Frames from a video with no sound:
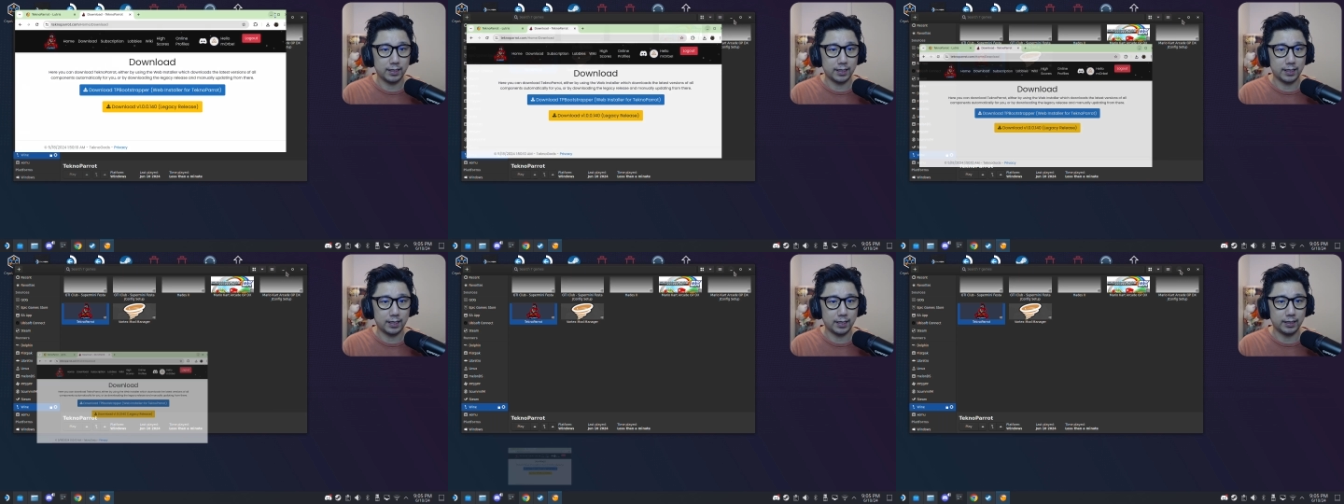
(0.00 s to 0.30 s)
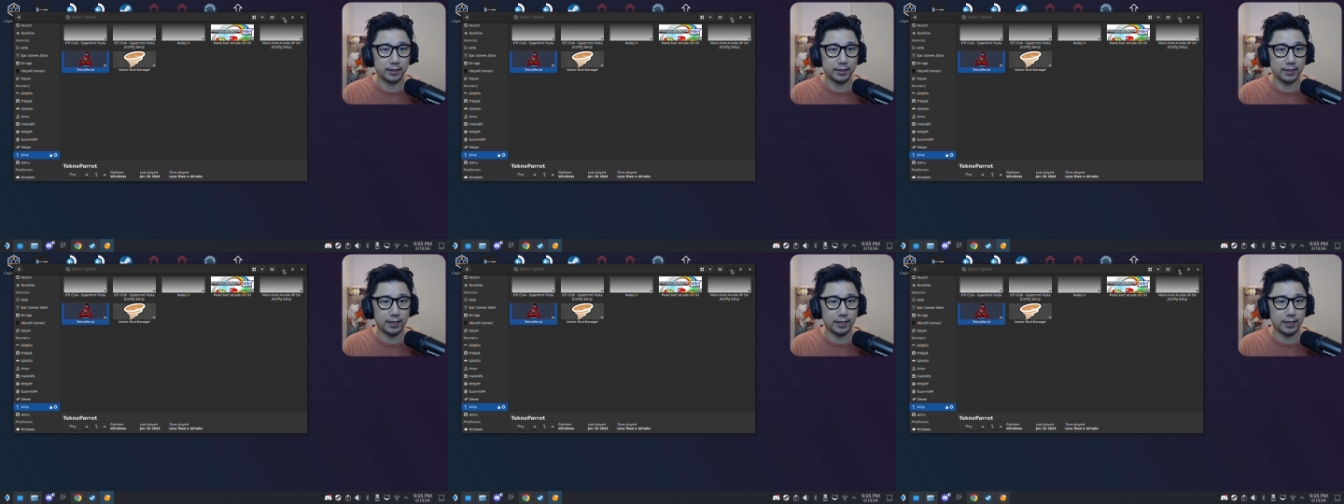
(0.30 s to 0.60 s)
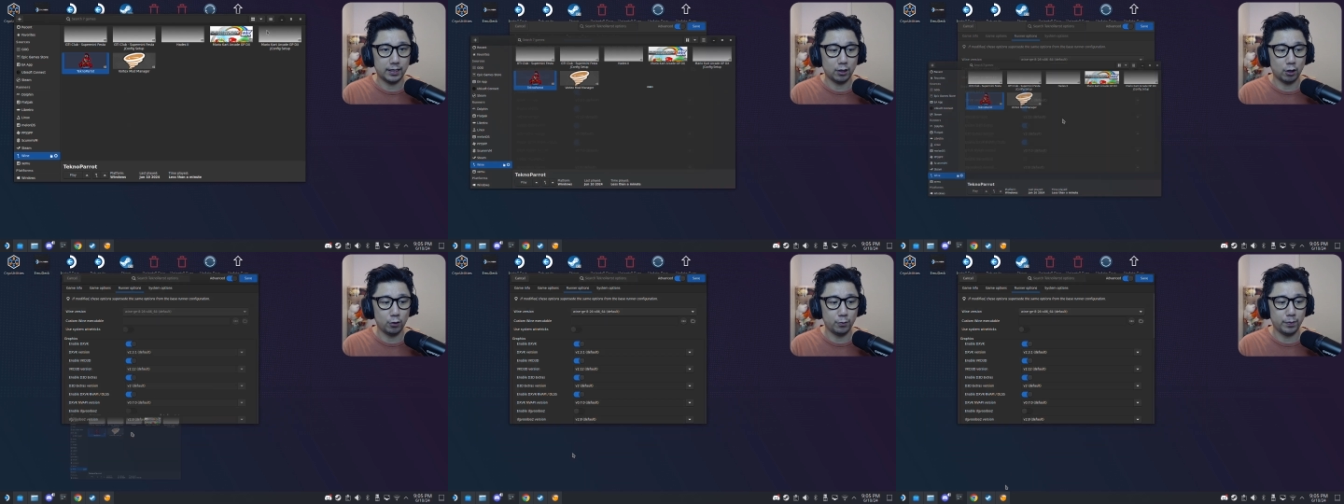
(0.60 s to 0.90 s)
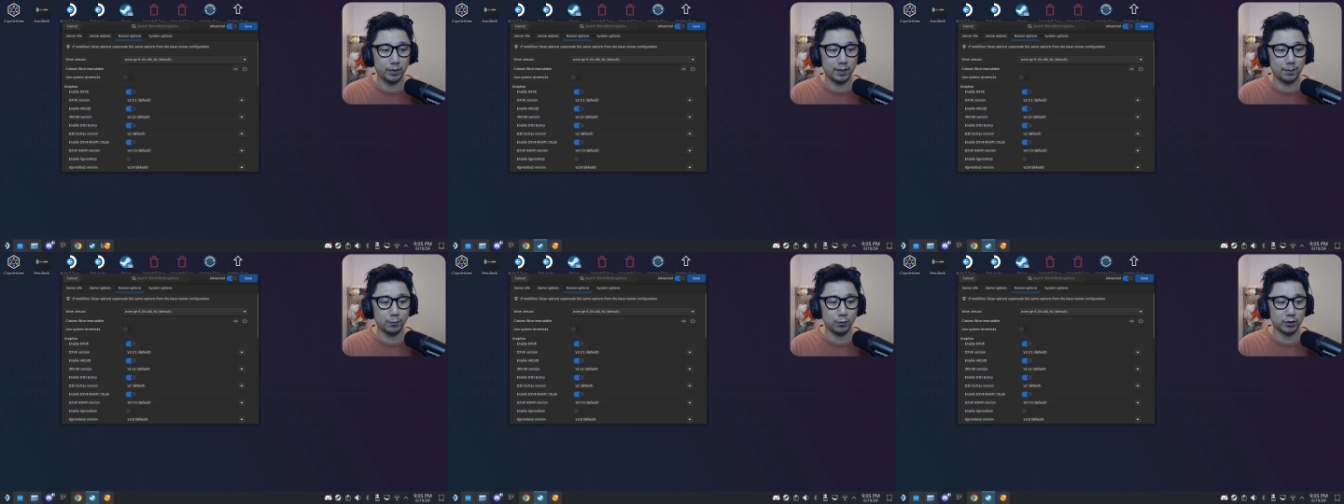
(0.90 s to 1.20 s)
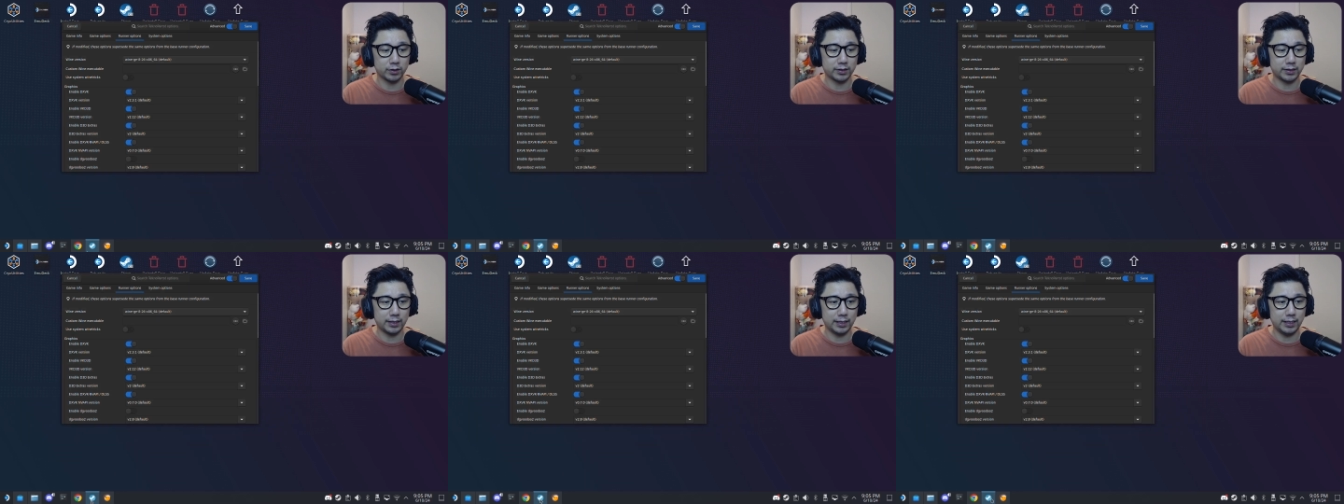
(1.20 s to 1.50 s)
and then open up your
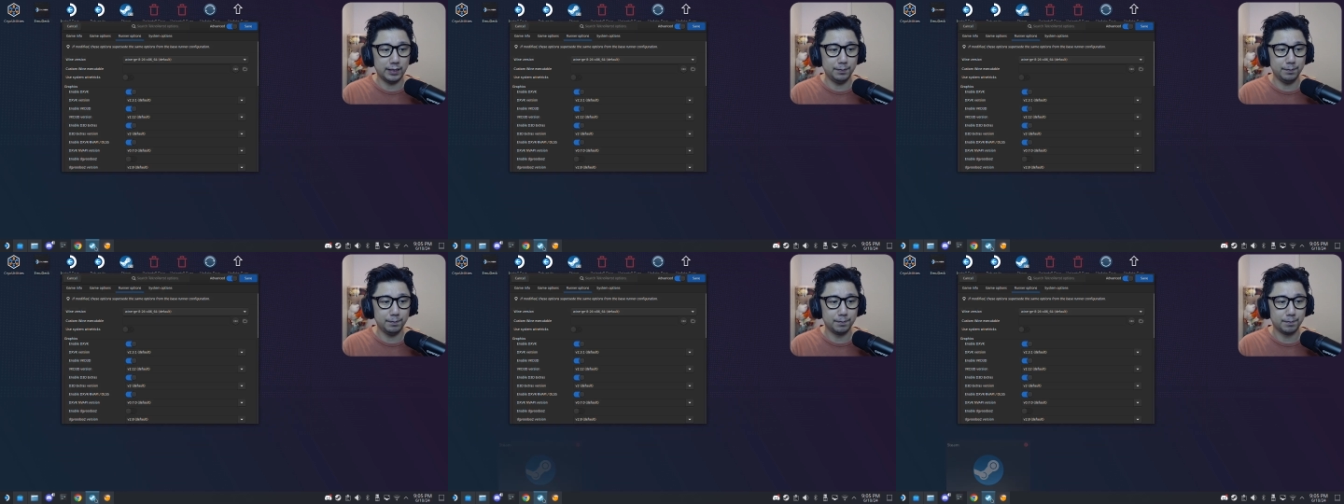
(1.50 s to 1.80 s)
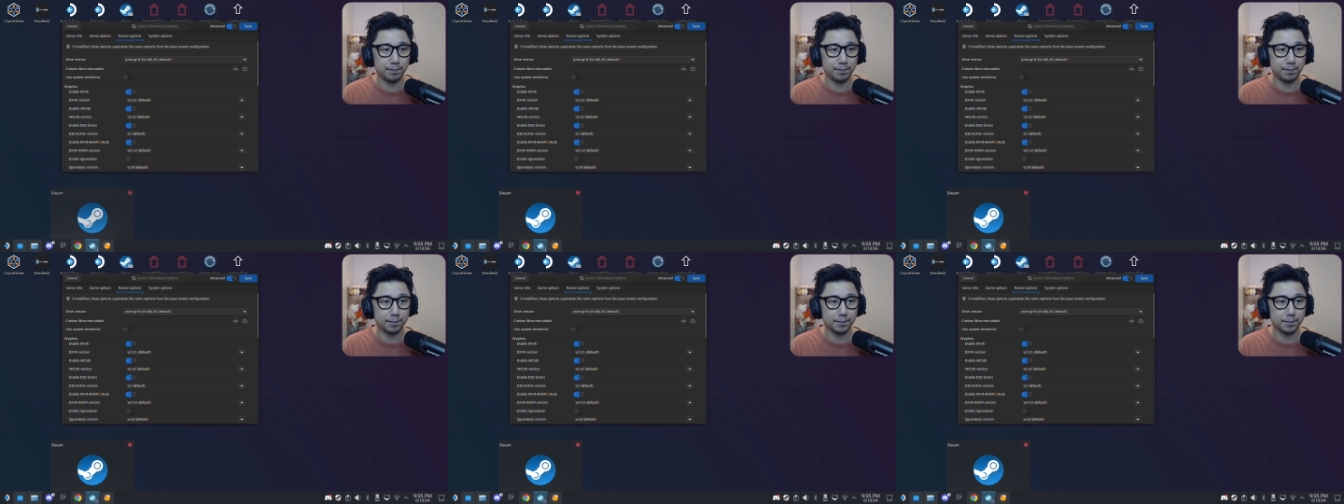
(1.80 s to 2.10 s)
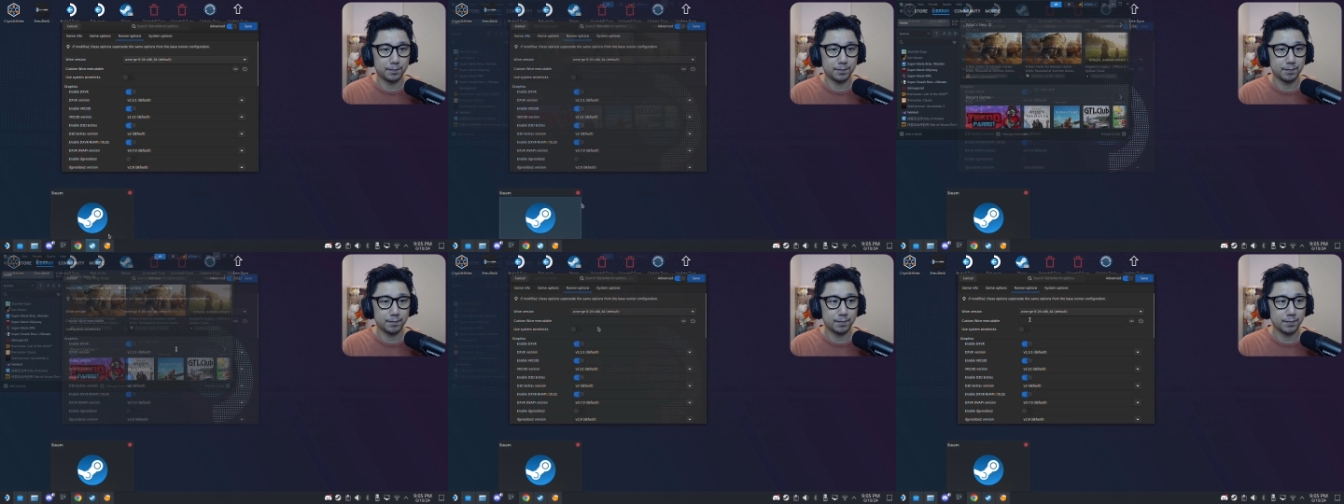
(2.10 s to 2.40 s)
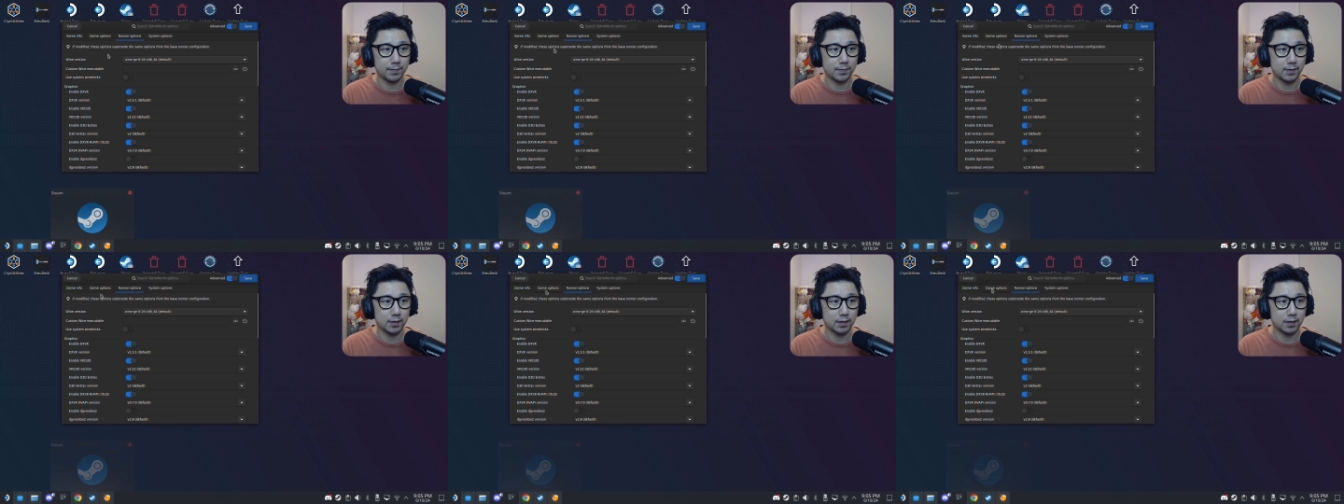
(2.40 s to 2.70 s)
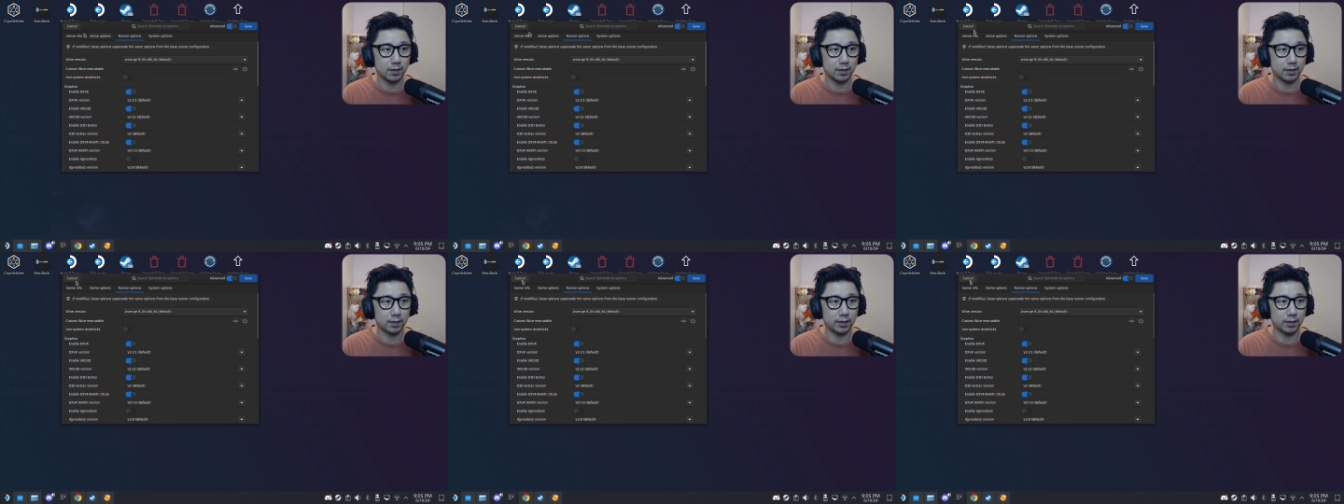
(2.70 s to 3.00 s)
Steam.
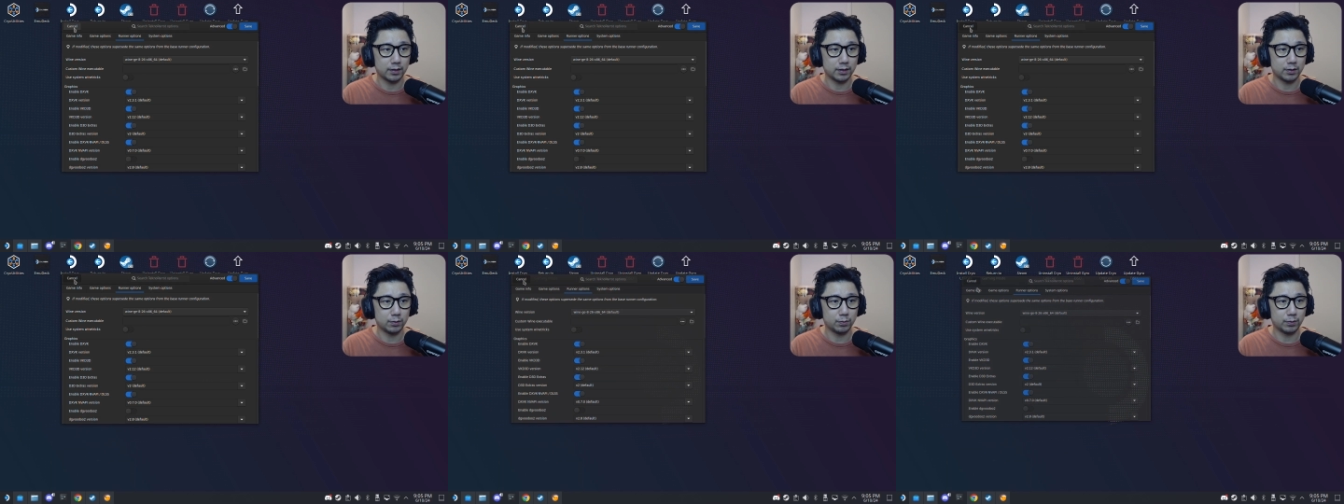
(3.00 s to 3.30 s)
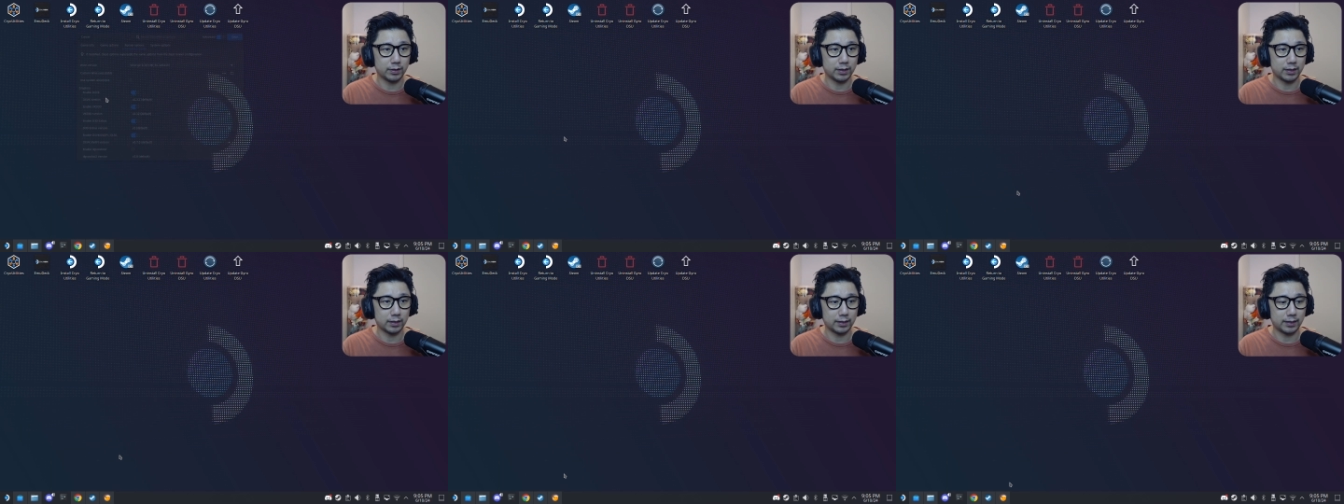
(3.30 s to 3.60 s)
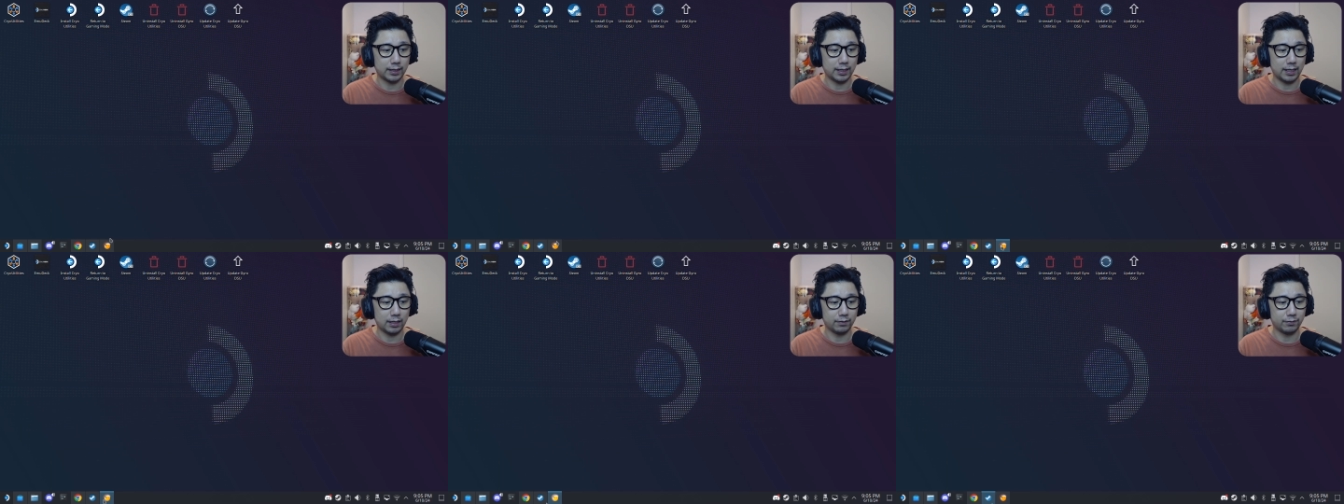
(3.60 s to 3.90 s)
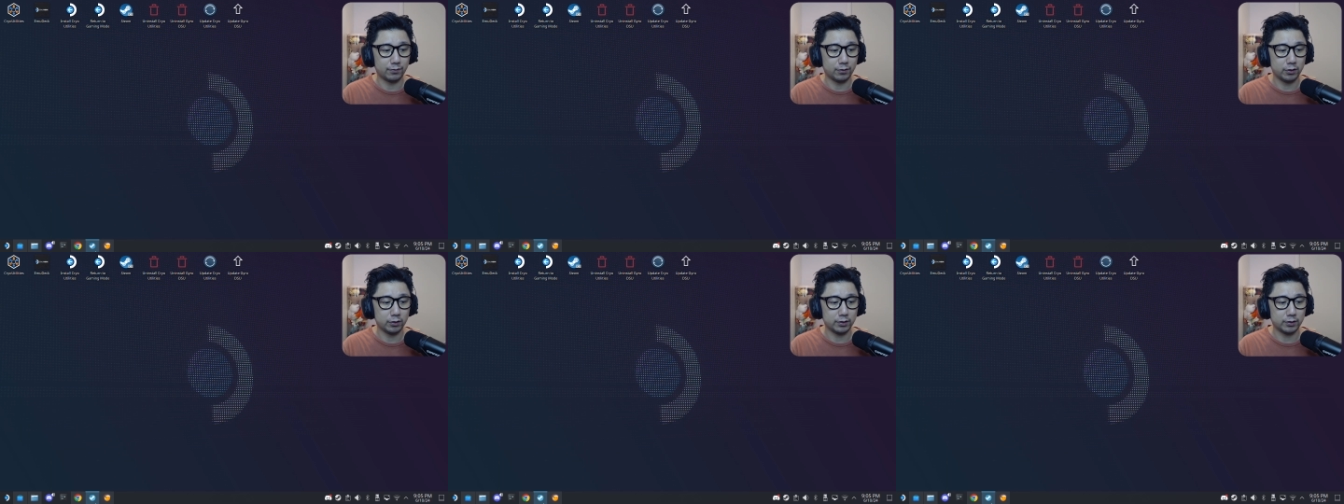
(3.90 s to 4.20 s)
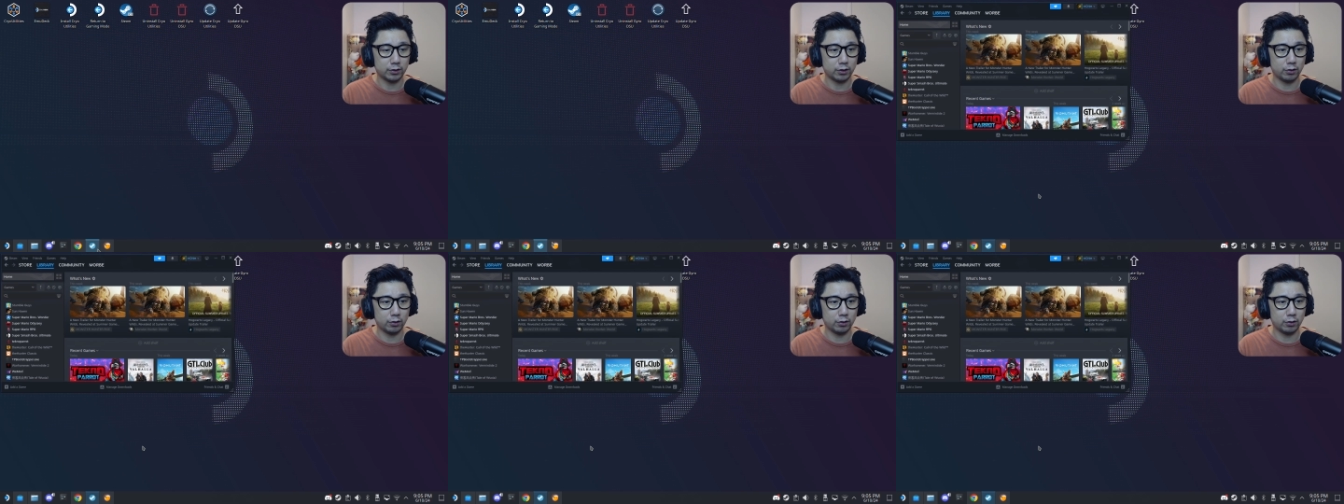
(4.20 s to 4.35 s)
Okay, this we can get out first.